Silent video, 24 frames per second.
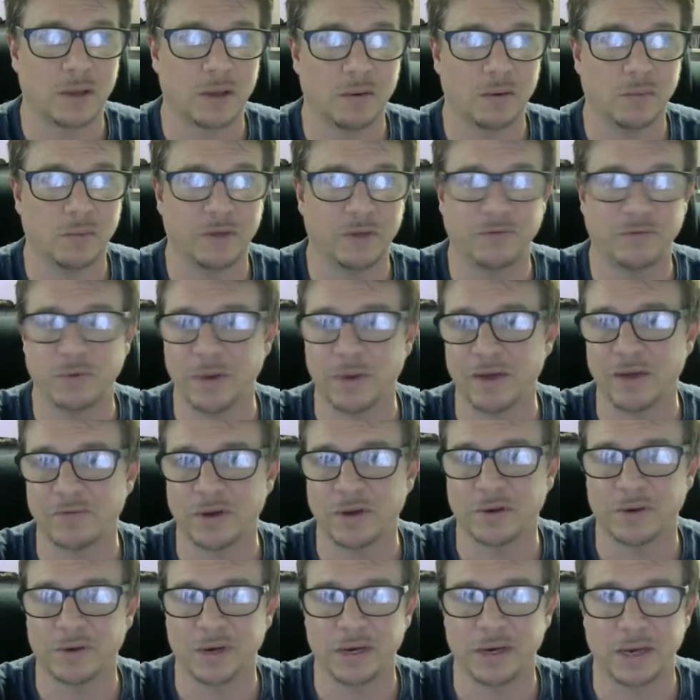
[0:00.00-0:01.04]
If you
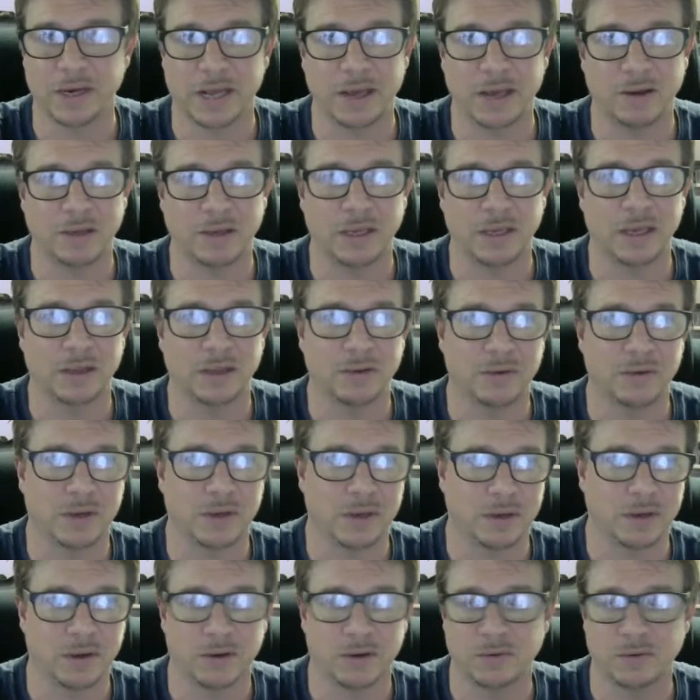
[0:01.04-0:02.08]
haven't created an account yet, you
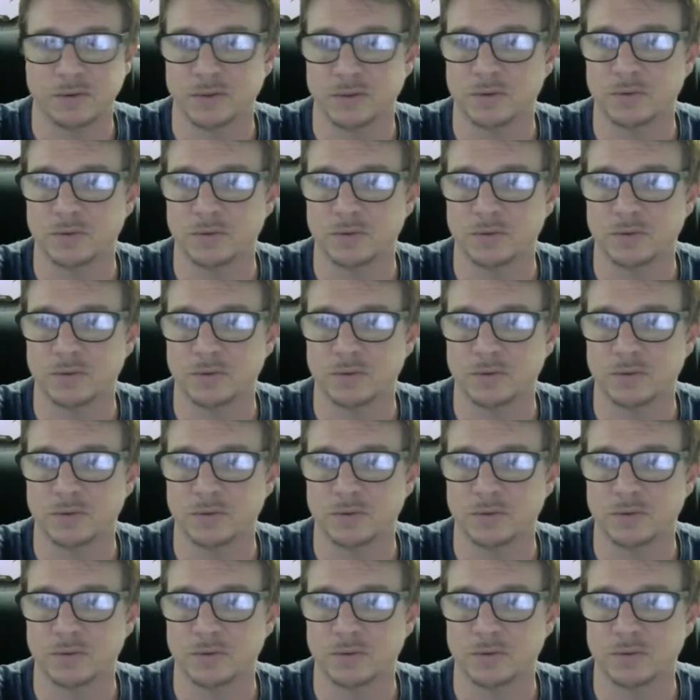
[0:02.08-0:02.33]
can go to